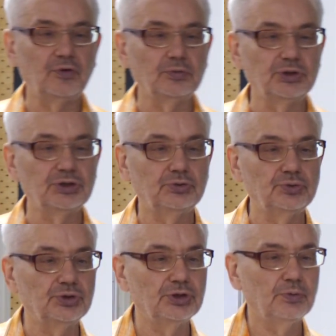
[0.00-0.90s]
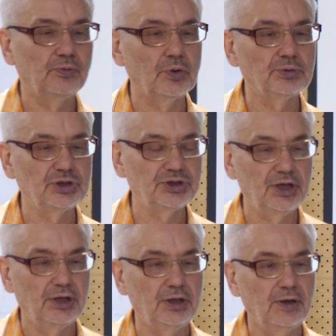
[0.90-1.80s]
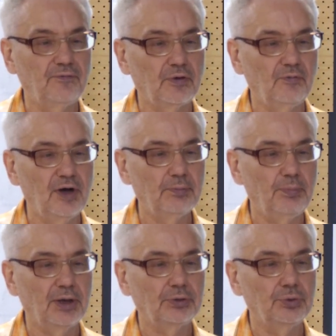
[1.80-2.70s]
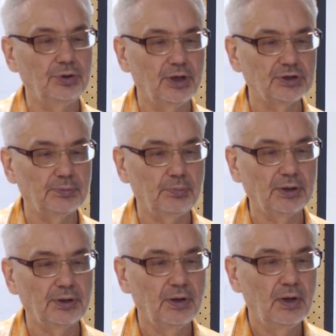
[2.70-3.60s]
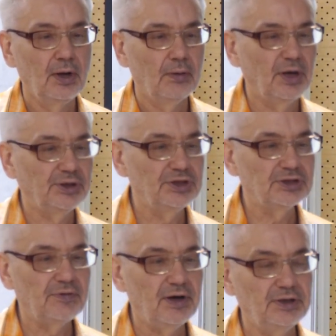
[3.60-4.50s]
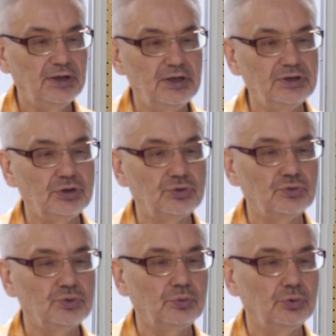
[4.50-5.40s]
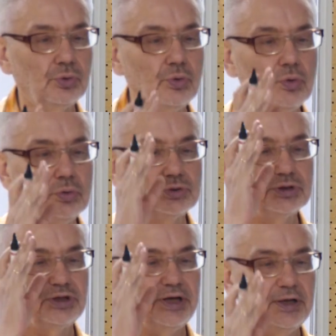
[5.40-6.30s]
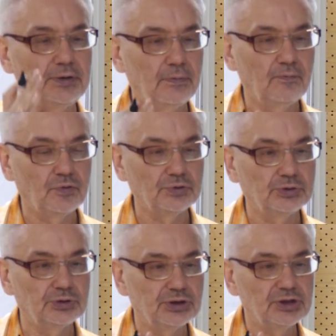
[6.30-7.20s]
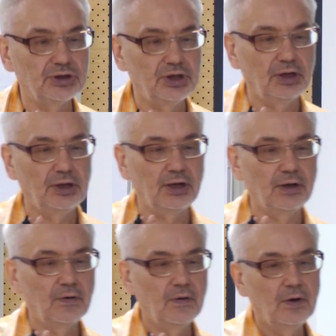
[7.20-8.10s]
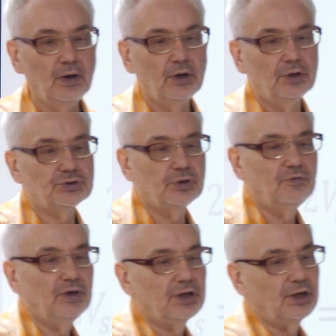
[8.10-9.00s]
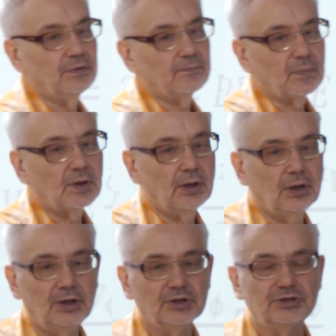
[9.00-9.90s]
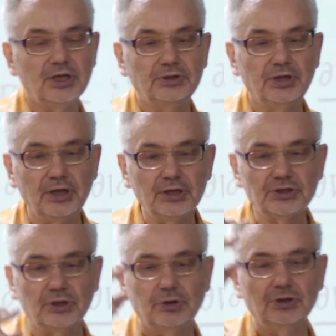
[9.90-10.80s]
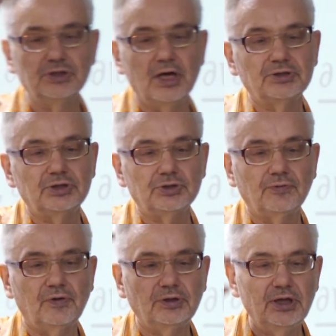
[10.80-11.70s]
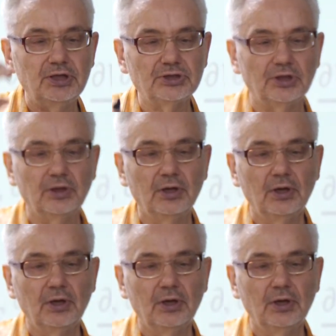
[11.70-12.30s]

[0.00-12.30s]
from the shear layer from one part to another part. But it's quite easy to go straight to the shear layer. So we can, in that direction, in the axis of rotation,